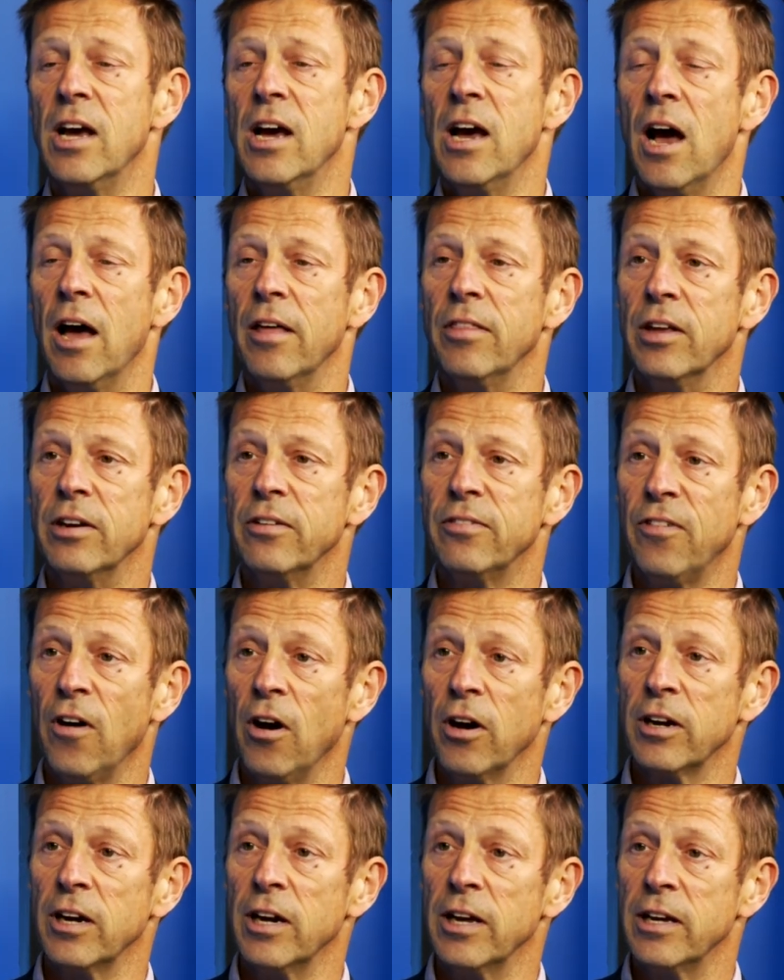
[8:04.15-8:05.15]
And then
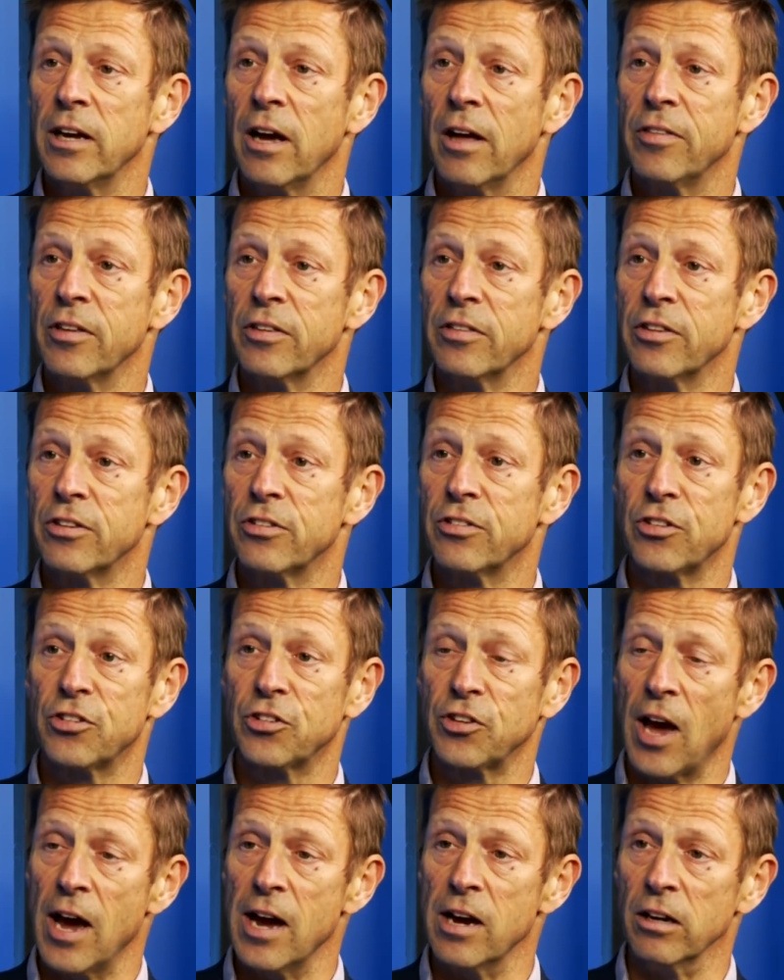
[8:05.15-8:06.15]
finally, I think there's the
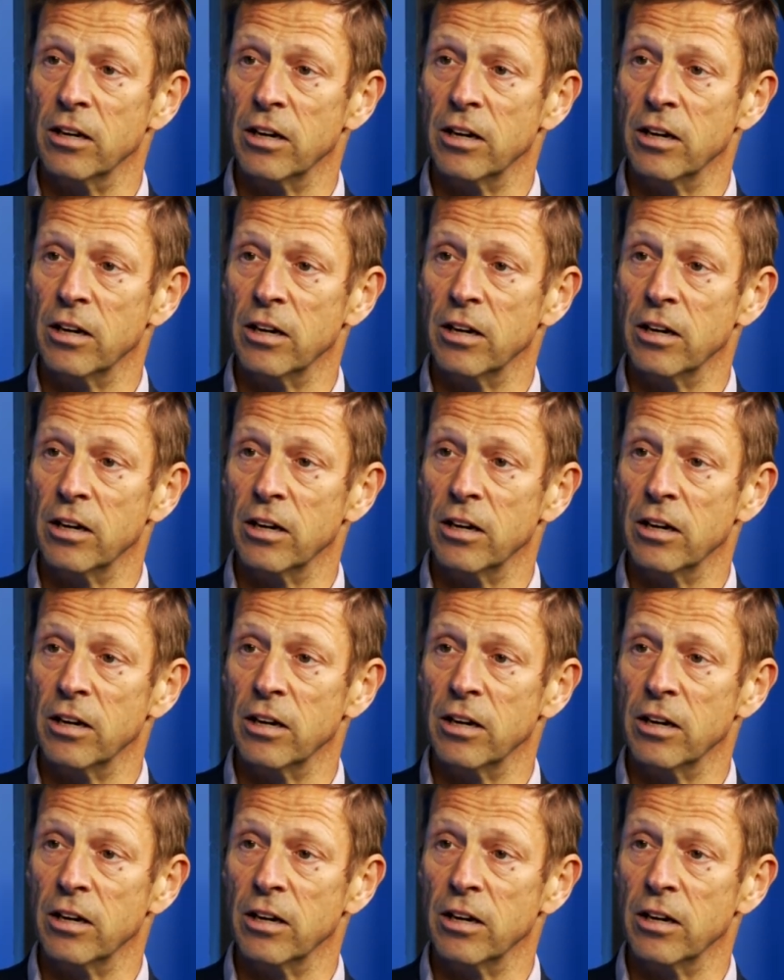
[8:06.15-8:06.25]
scale.